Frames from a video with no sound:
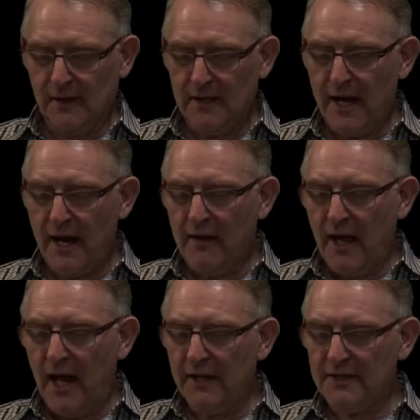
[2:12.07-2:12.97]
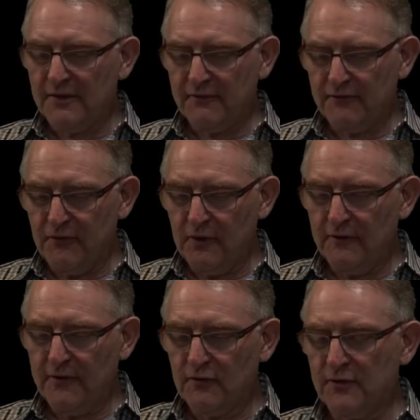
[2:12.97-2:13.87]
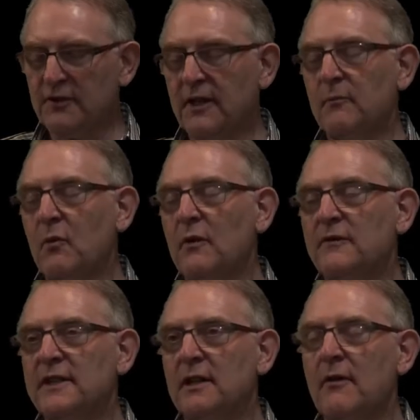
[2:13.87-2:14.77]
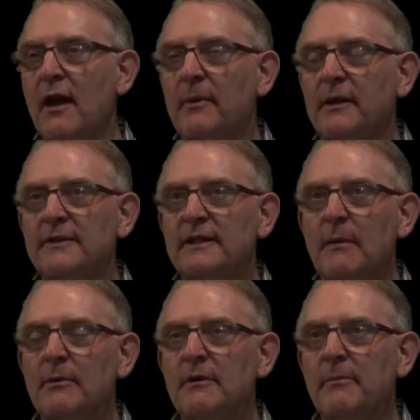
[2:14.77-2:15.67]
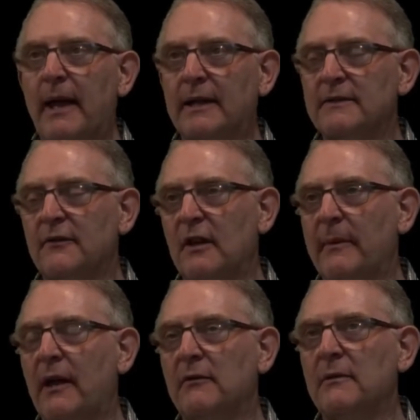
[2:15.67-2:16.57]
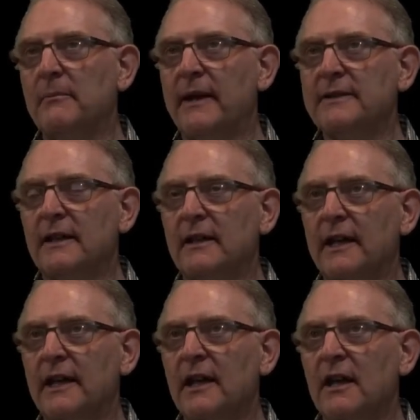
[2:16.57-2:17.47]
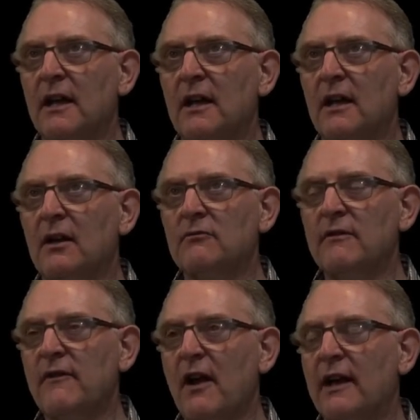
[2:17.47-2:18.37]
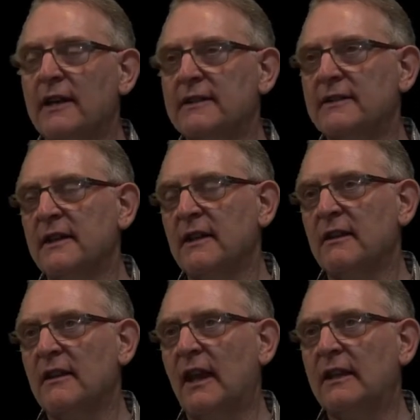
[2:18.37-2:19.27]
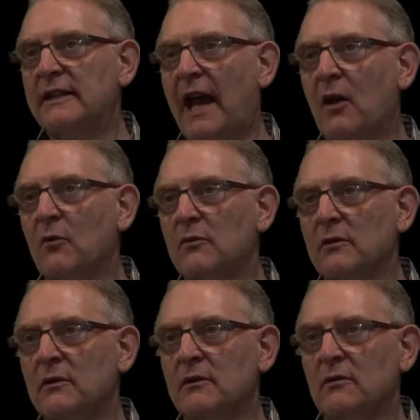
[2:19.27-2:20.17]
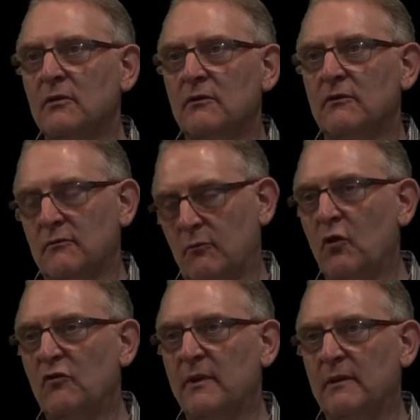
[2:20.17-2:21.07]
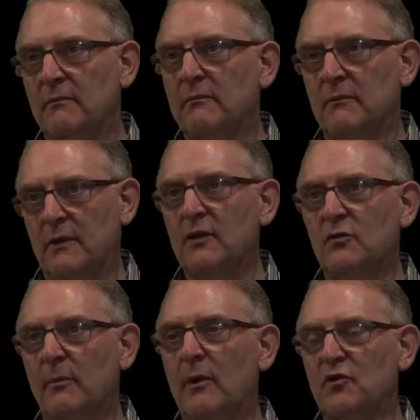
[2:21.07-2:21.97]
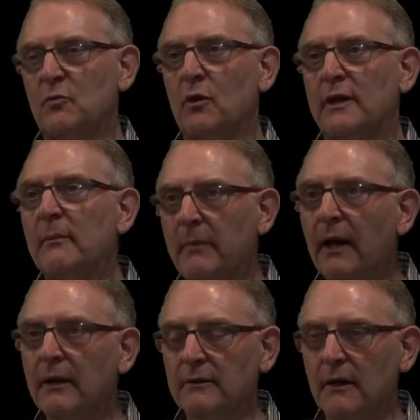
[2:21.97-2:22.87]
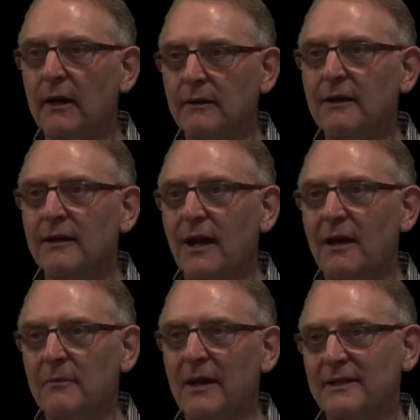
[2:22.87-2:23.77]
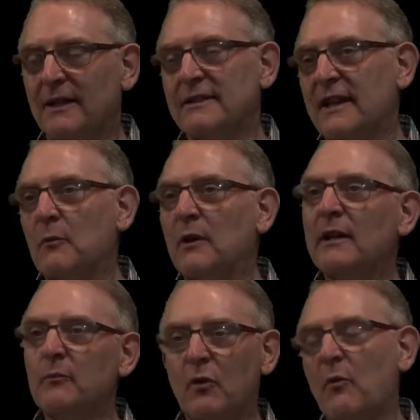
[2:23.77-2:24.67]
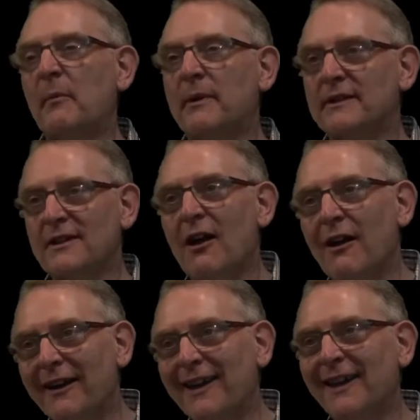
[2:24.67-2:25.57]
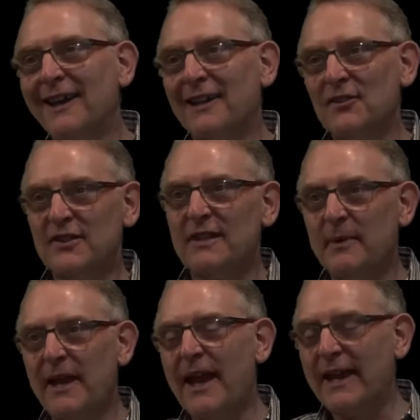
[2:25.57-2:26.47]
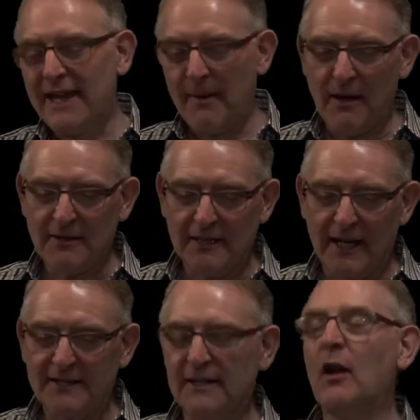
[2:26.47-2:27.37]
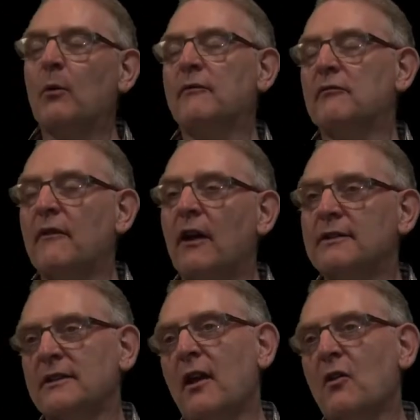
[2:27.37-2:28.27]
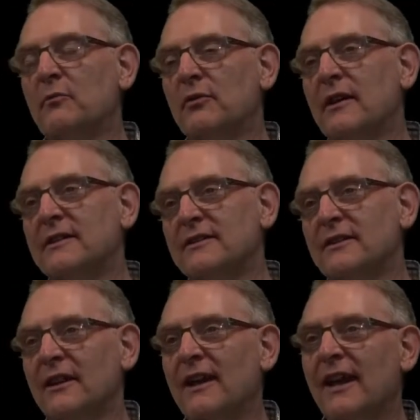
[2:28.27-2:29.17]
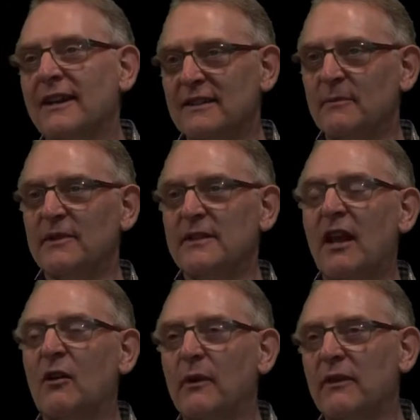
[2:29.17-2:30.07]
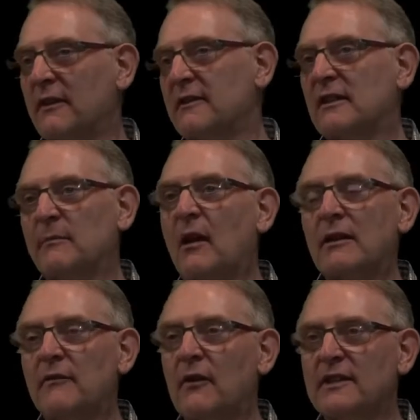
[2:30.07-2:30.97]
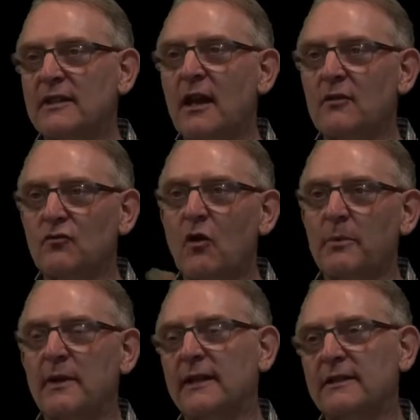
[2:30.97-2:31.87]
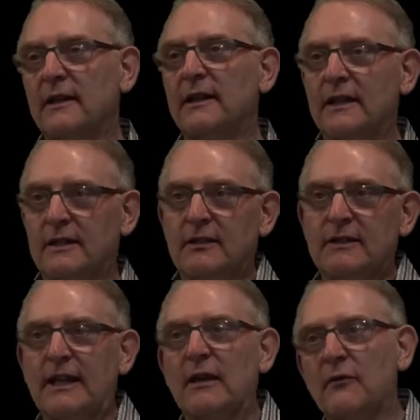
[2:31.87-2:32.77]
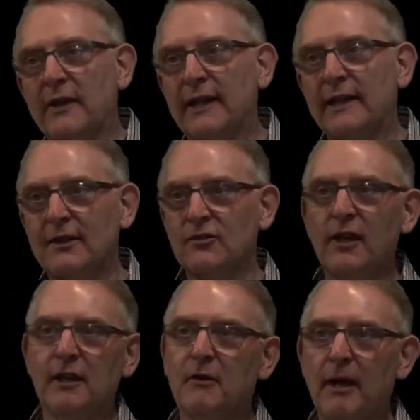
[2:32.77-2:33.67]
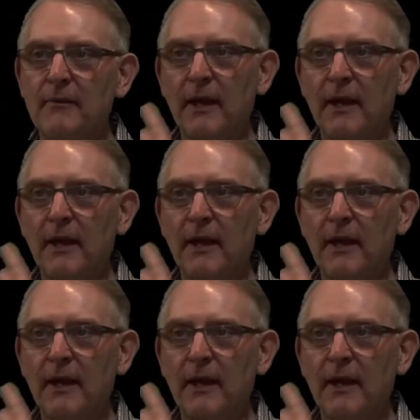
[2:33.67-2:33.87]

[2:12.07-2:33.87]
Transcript: Yeah. And it's full of interesting moves here, right? Because a couple of the banks have come out and basically uh, revised their down movement into a much smaller number, right? and basically saying, well, line point won't be as high. And CBA came out today and said, oh, we've revised our home price uh, estimates now, and we think there's going to be only a very slight drop, and then it's going to take off again next year, right?